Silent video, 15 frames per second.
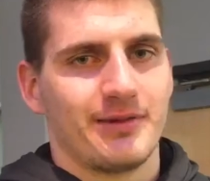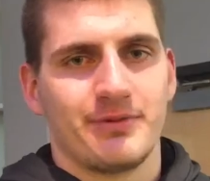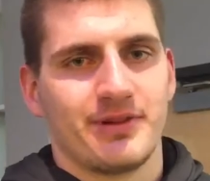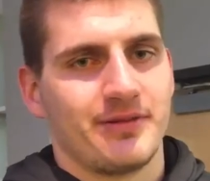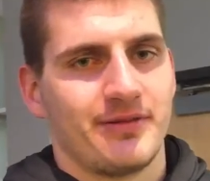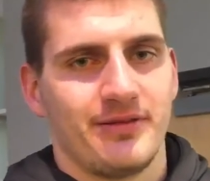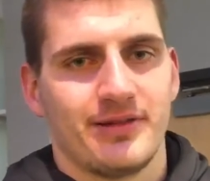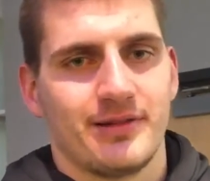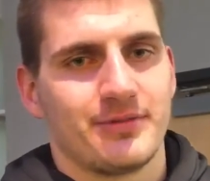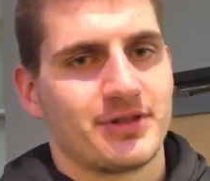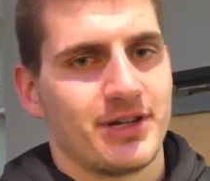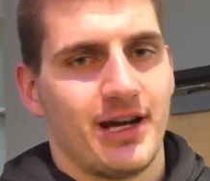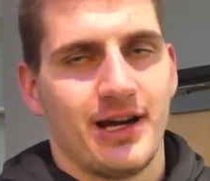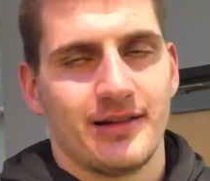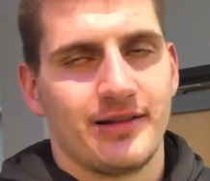going to give him some
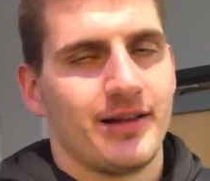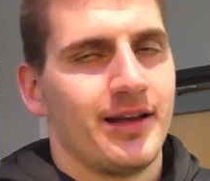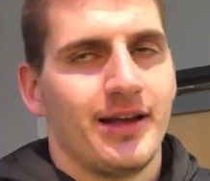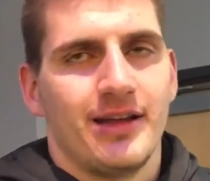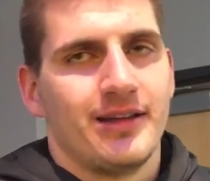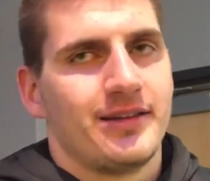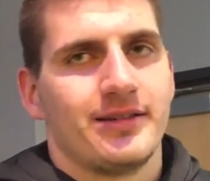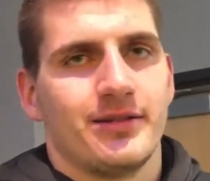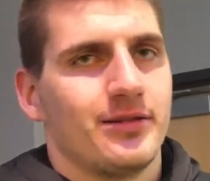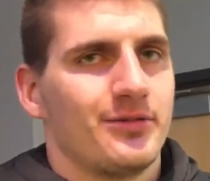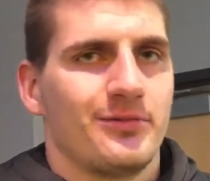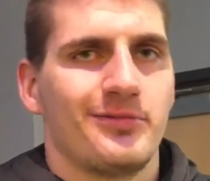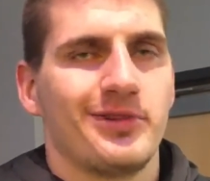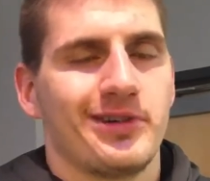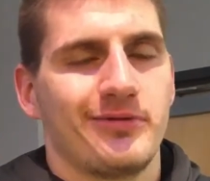shots. So
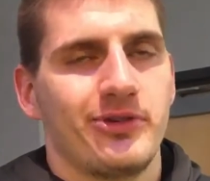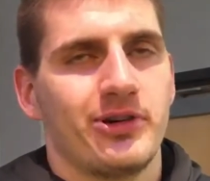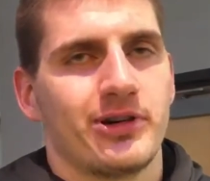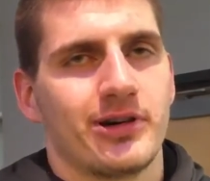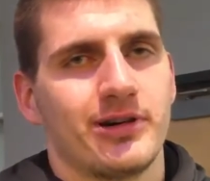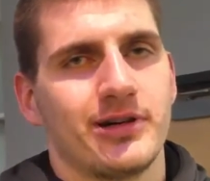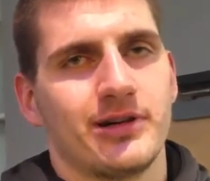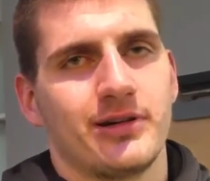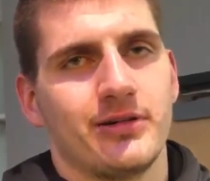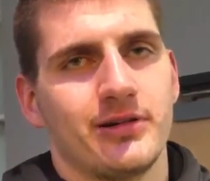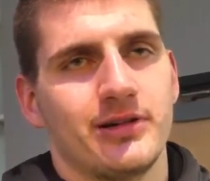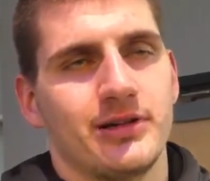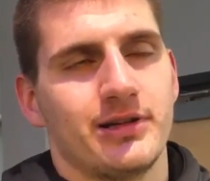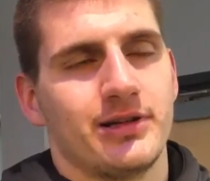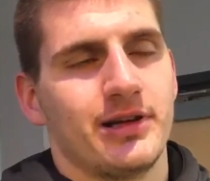we are
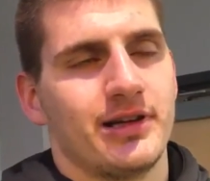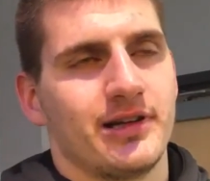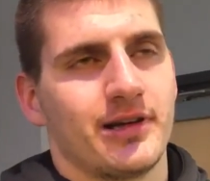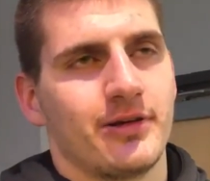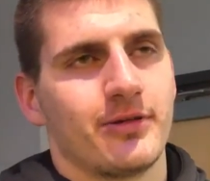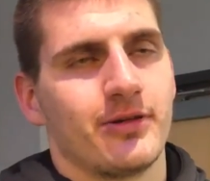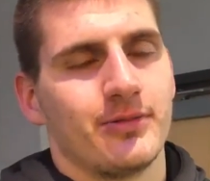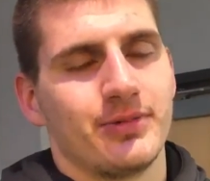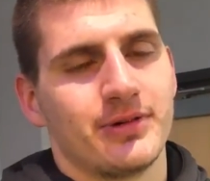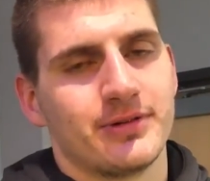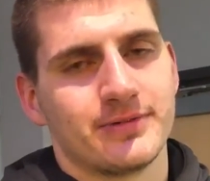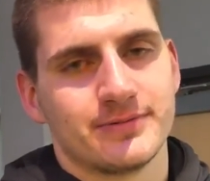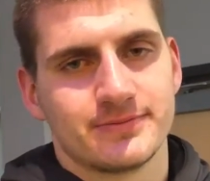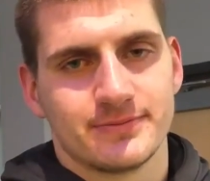good as a group.